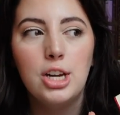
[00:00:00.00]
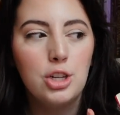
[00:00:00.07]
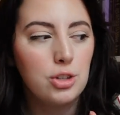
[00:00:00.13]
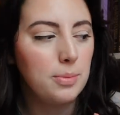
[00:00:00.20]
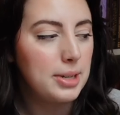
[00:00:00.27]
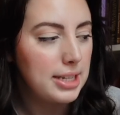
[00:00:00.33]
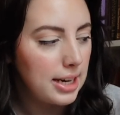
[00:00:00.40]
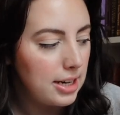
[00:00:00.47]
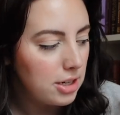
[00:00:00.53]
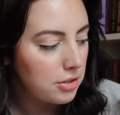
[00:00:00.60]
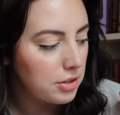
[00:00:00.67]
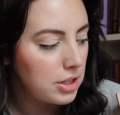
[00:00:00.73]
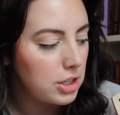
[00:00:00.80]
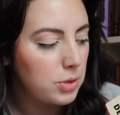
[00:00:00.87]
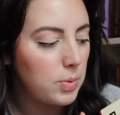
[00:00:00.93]
So I'm excited to
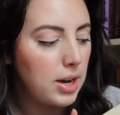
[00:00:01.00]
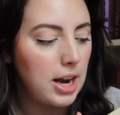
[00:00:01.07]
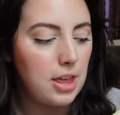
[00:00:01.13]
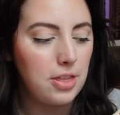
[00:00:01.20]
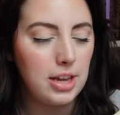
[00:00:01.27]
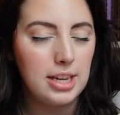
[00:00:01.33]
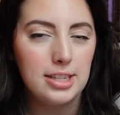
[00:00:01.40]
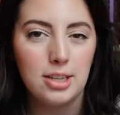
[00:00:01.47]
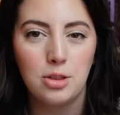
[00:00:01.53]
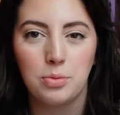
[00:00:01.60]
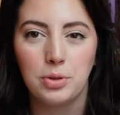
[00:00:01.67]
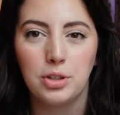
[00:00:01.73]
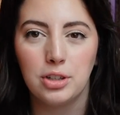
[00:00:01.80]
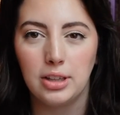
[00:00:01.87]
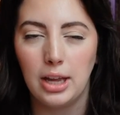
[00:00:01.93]
read this one. I think it's a
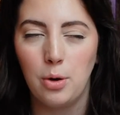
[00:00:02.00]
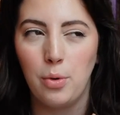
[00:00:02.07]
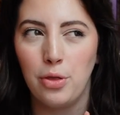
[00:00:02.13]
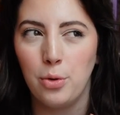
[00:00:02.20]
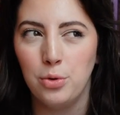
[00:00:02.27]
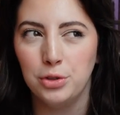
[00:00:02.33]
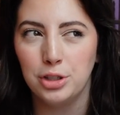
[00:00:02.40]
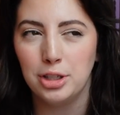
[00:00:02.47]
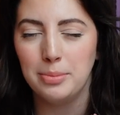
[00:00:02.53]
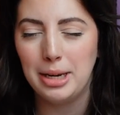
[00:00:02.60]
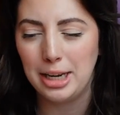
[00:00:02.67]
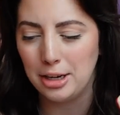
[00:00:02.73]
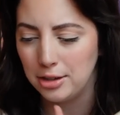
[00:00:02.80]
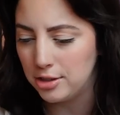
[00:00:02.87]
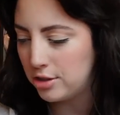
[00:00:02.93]
thriller like with older main
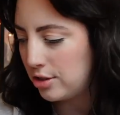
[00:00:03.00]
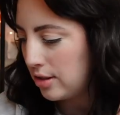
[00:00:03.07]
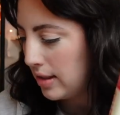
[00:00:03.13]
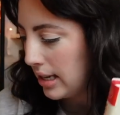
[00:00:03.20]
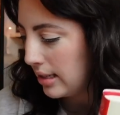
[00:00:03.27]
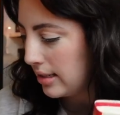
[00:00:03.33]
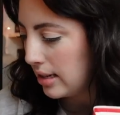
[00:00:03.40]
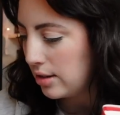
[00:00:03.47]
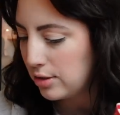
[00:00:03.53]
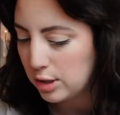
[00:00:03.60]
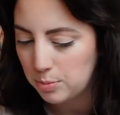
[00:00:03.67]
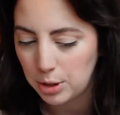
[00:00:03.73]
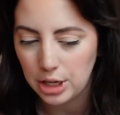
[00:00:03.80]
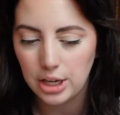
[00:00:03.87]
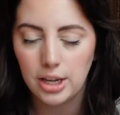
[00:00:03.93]
characters, so that sounds
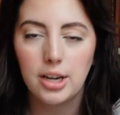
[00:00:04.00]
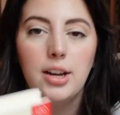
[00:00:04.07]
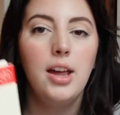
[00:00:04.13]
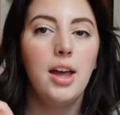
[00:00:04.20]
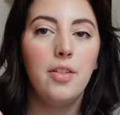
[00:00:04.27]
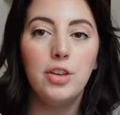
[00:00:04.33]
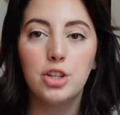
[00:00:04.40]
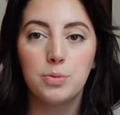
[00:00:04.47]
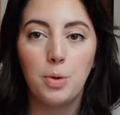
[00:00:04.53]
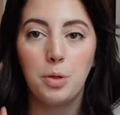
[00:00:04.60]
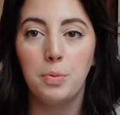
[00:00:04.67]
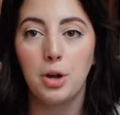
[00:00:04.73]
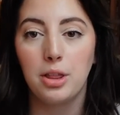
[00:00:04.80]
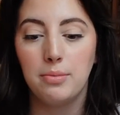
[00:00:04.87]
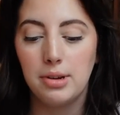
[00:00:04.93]
pretty good. These are both
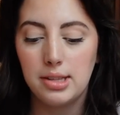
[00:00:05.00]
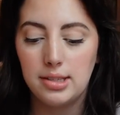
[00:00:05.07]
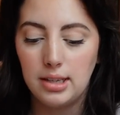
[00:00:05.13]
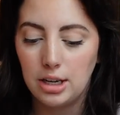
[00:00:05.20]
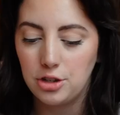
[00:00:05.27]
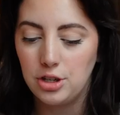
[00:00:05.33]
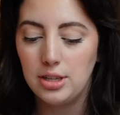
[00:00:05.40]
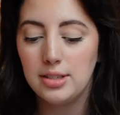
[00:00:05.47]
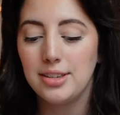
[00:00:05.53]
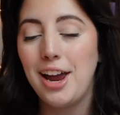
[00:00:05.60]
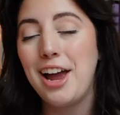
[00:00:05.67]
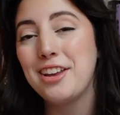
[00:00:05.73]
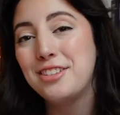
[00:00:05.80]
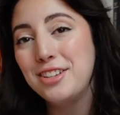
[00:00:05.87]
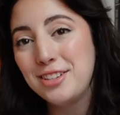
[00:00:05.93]
book of the month selections,
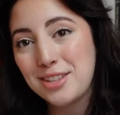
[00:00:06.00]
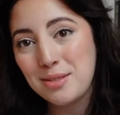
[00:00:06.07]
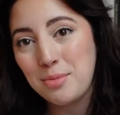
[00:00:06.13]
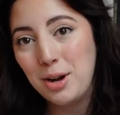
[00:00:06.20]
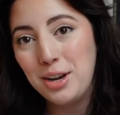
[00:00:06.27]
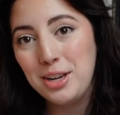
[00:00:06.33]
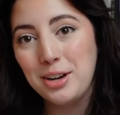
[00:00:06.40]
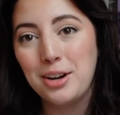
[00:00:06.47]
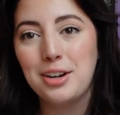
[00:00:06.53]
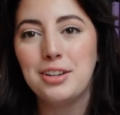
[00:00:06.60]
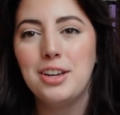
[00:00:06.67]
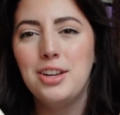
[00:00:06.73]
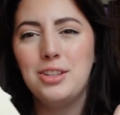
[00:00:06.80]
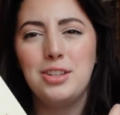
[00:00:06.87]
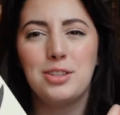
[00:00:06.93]
as is The Bodyguard.
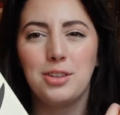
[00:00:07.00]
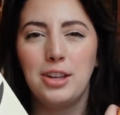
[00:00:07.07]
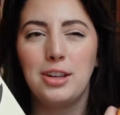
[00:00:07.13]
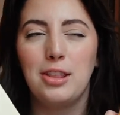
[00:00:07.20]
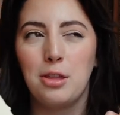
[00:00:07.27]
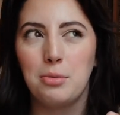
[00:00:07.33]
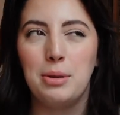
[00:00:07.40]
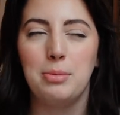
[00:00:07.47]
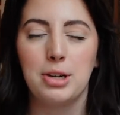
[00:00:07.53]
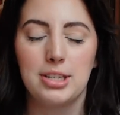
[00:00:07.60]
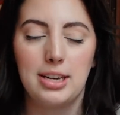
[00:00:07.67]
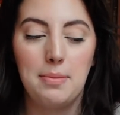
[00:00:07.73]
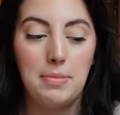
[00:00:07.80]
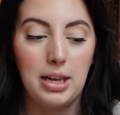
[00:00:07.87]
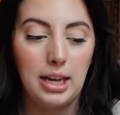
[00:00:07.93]
These are like the 3 books
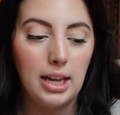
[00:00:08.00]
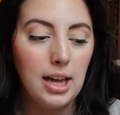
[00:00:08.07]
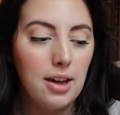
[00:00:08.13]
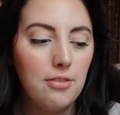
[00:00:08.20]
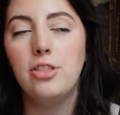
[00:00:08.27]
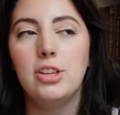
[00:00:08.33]
that I'm thinking of.